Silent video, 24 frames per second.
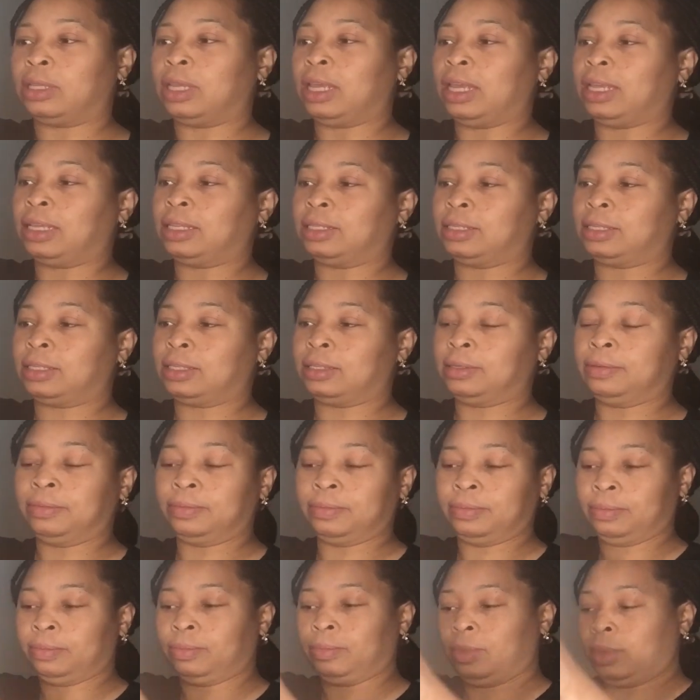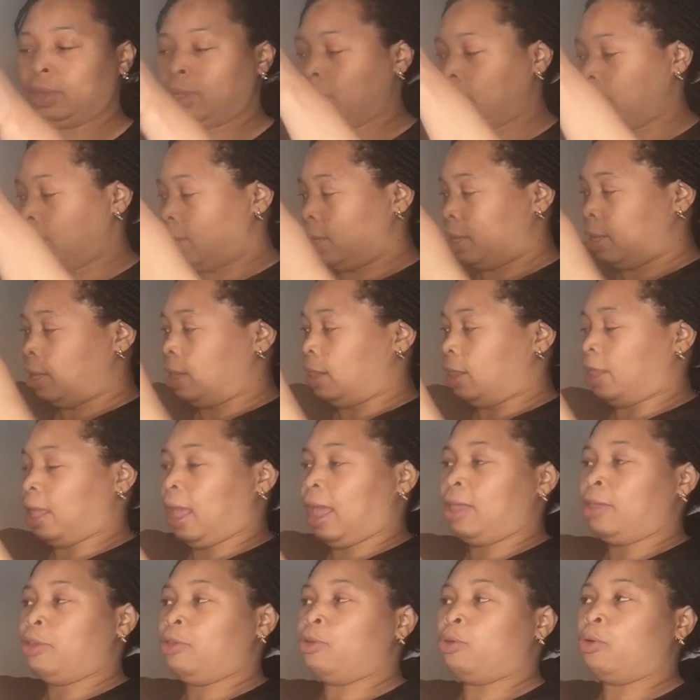this.
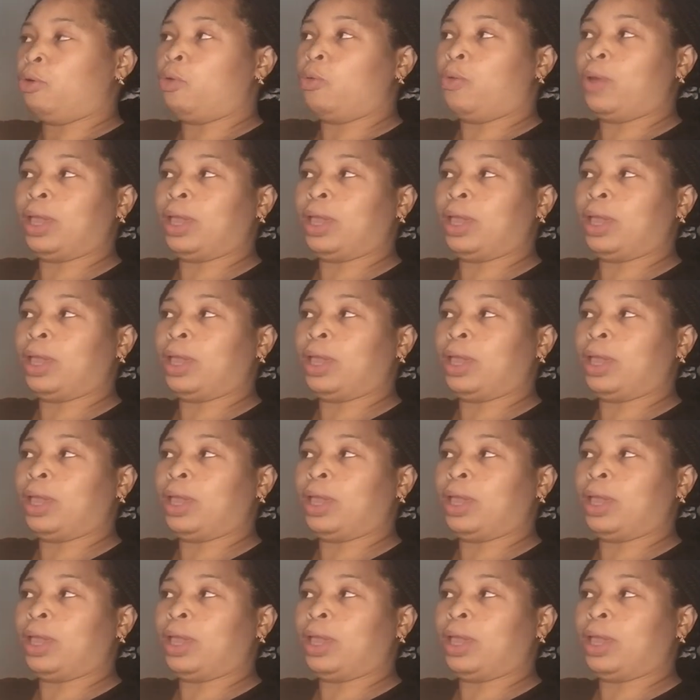Then you